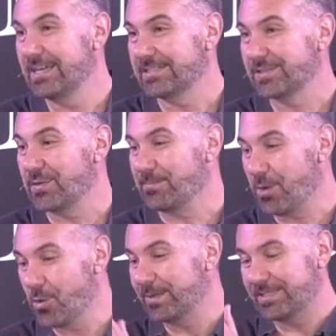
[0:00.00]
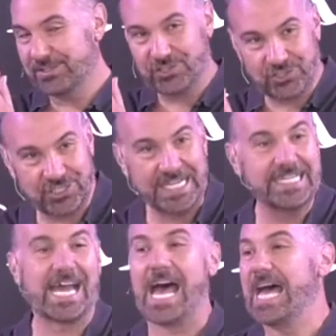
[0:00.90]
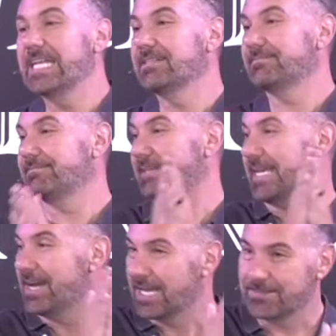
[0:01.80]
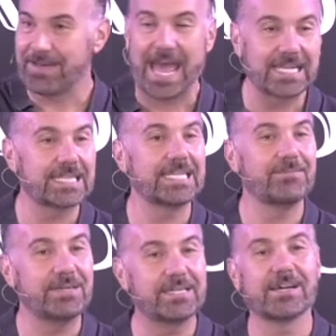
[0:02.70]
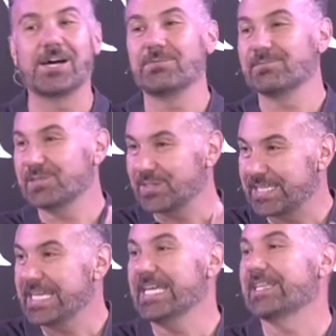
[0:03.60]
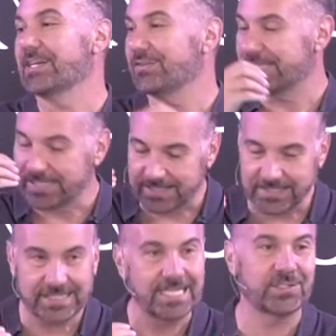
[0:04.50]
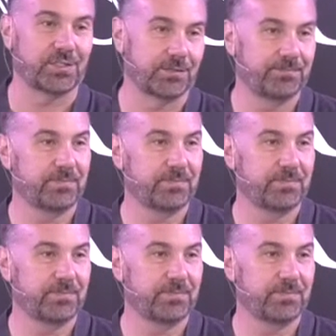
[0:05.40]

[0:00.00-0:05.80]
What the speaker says: So the moment she died, he automatically becomes king. There is a successor.